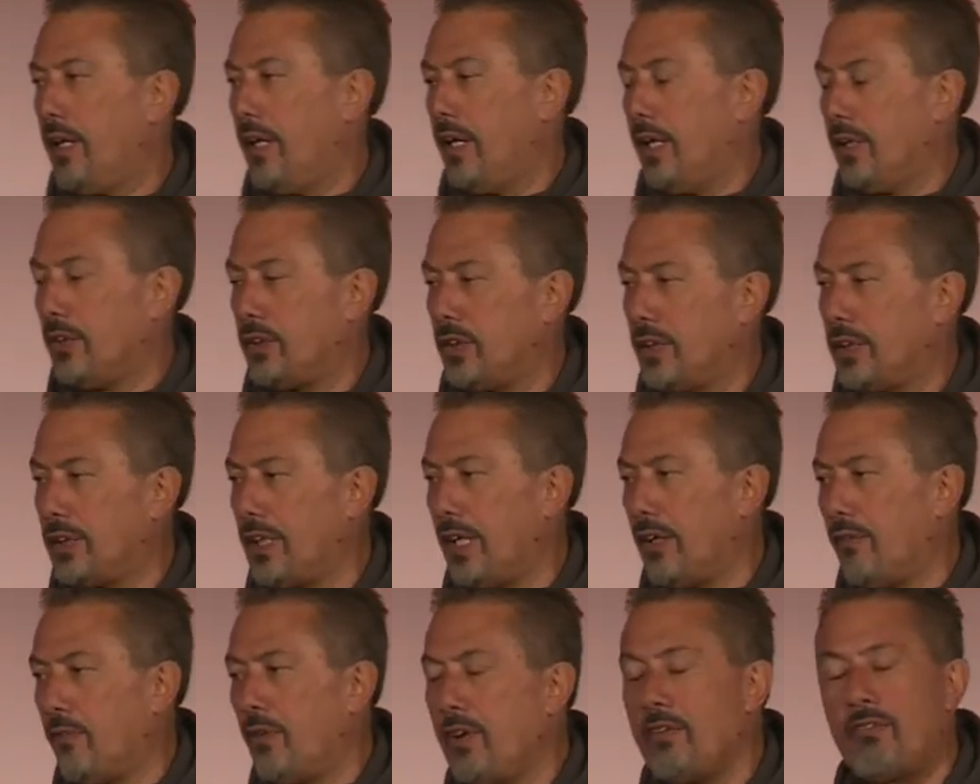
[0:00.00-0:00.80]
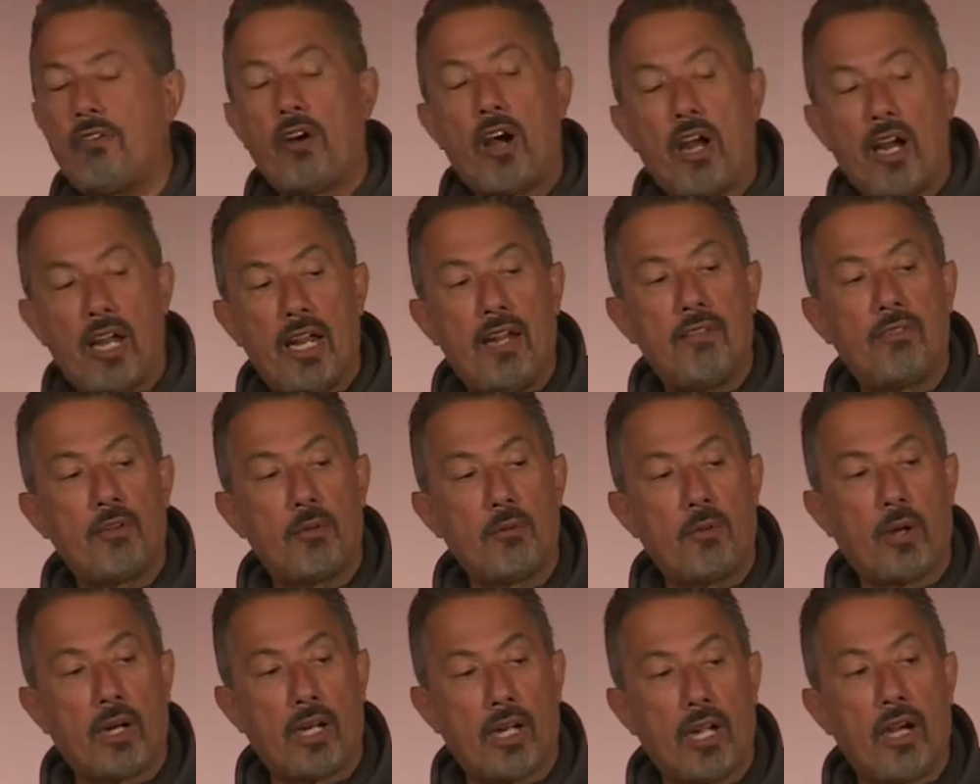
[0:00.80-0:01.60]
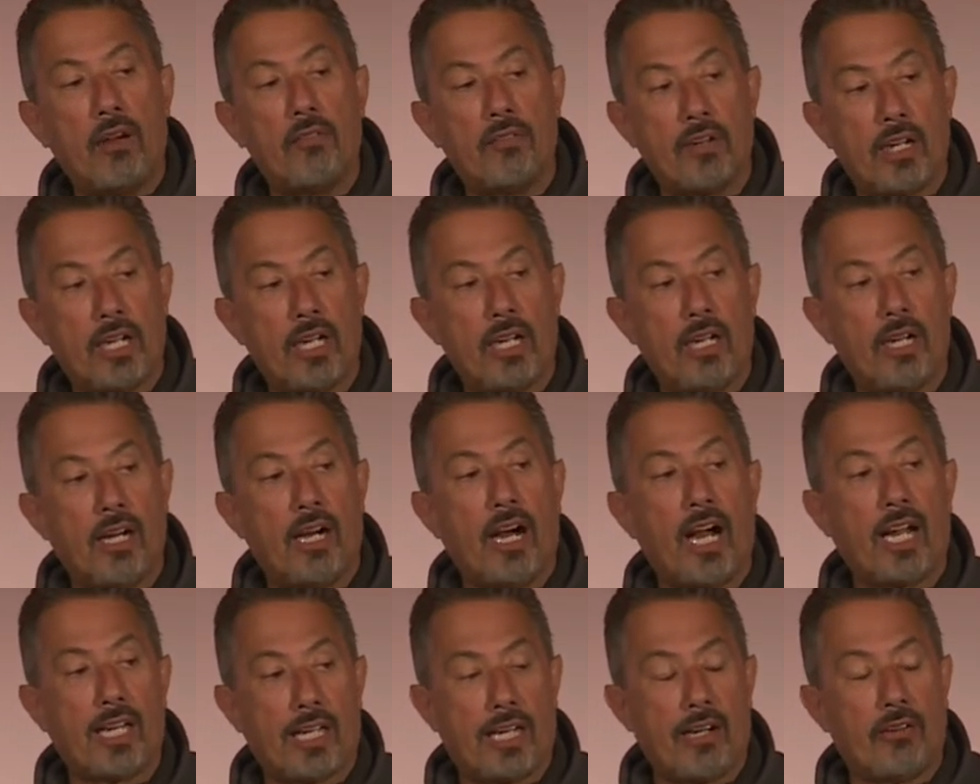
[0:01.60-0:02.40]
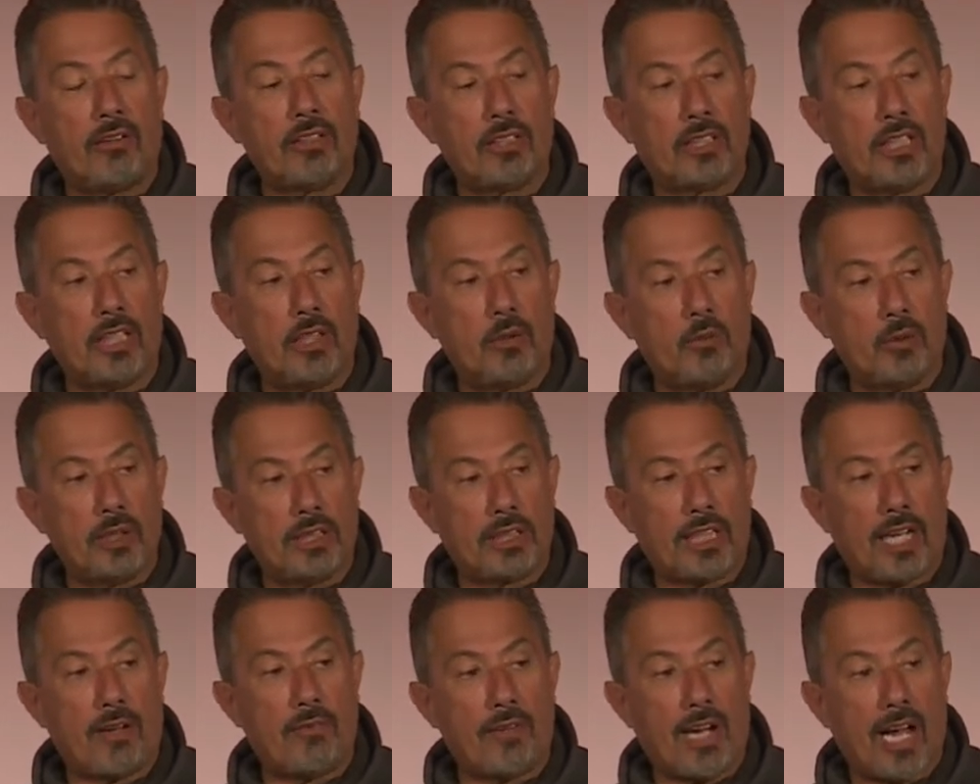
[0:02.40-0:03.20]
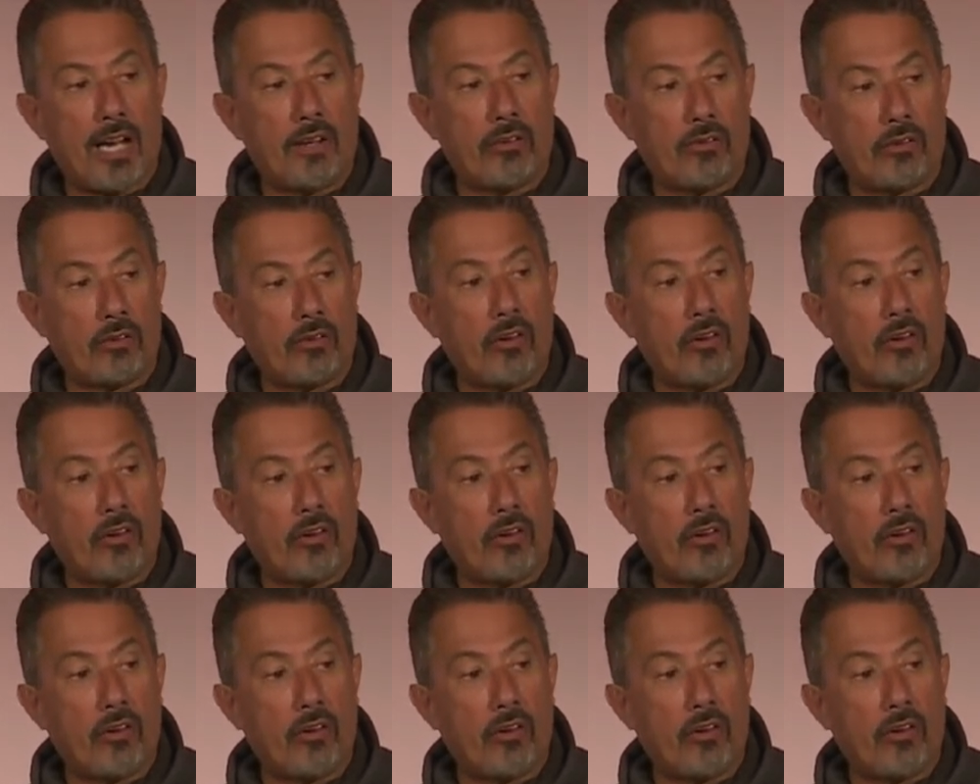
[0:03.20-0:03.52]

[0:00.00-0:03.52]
And she said, if we fire everybody over here, I guarantee you we save 100